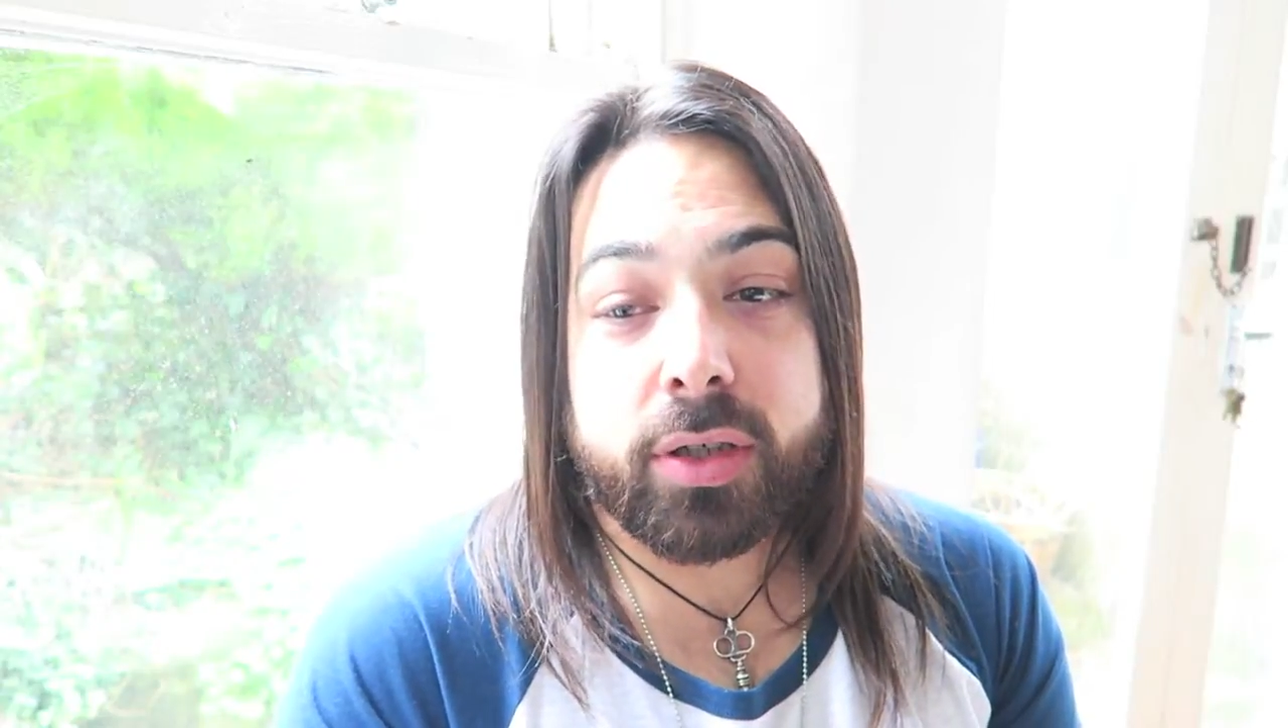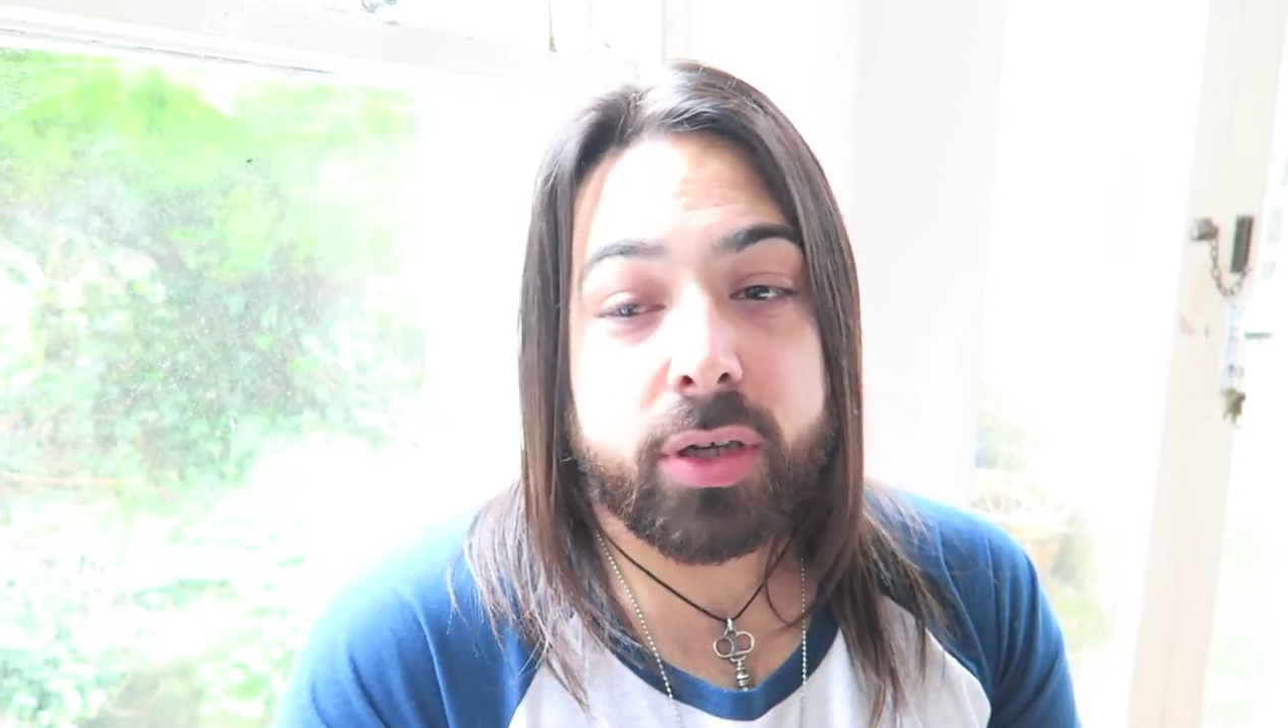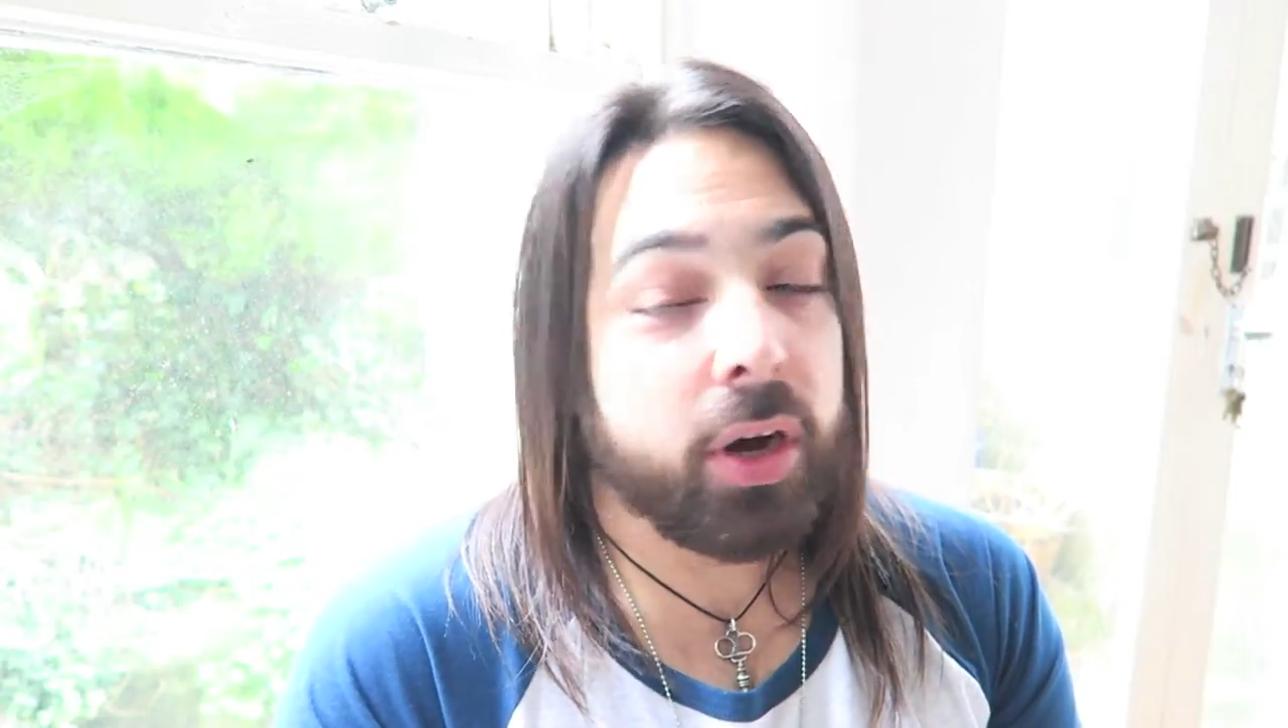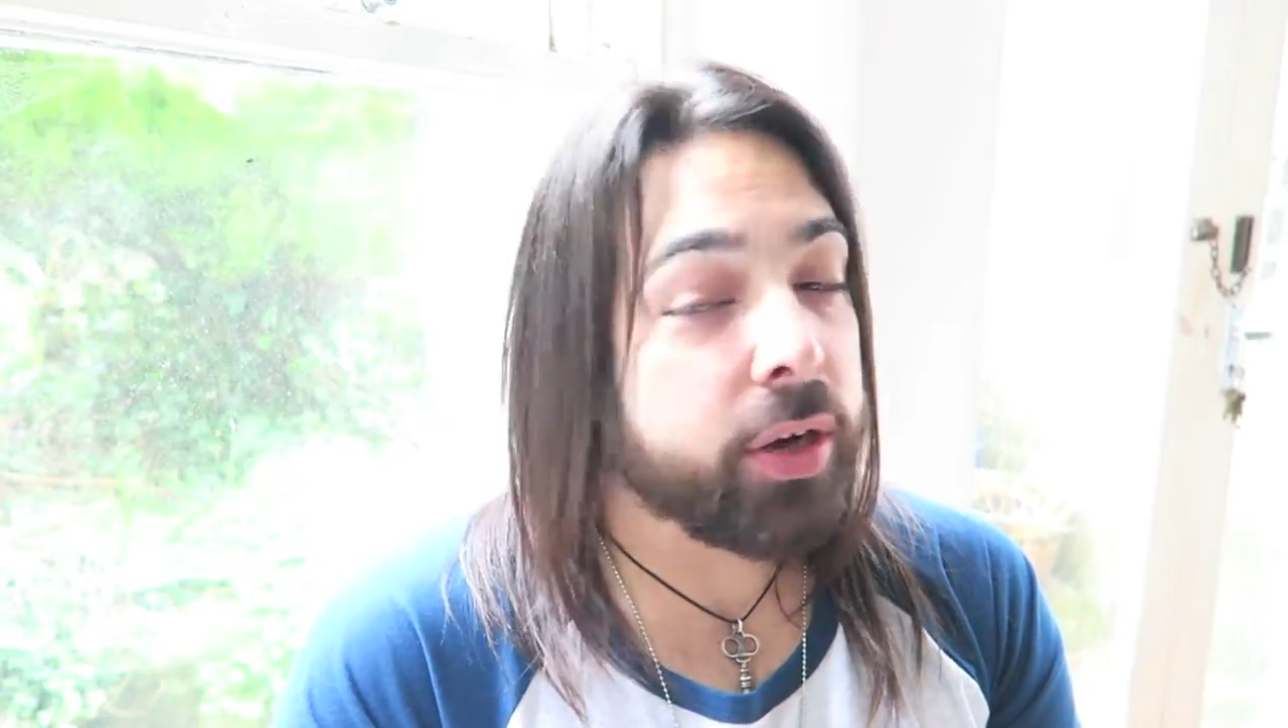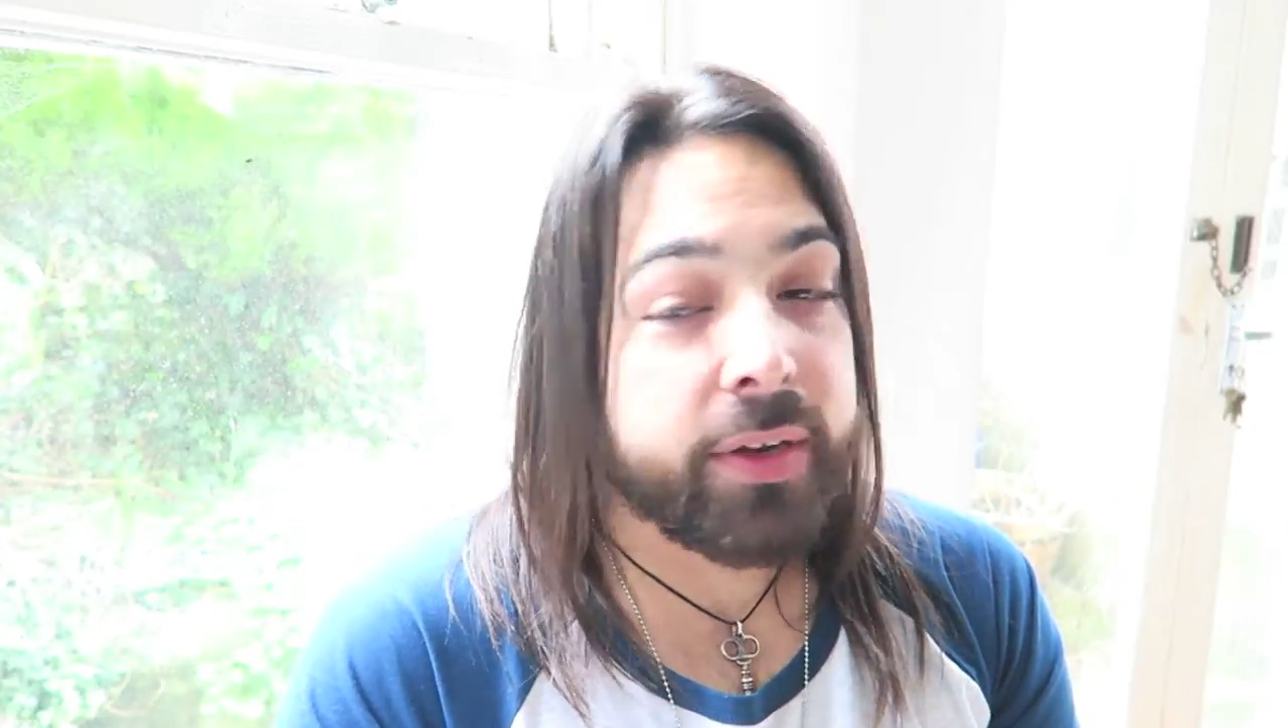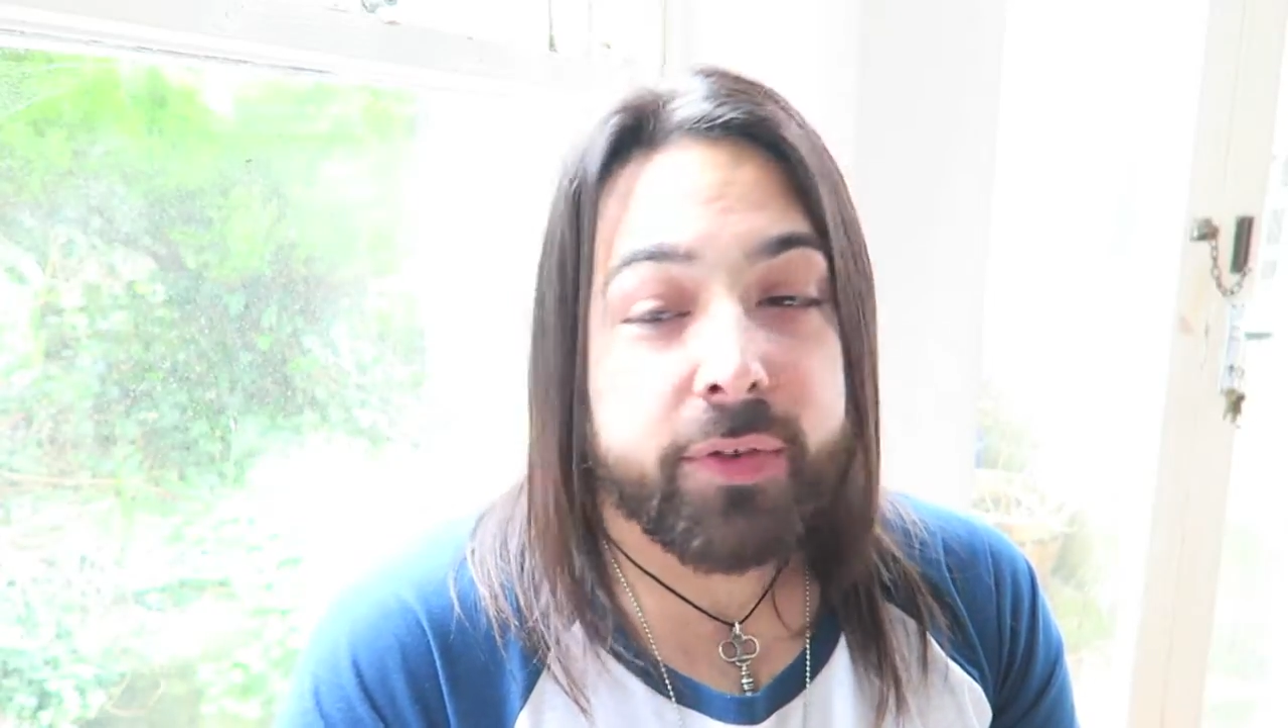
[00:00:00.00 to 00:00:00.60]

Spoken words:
God,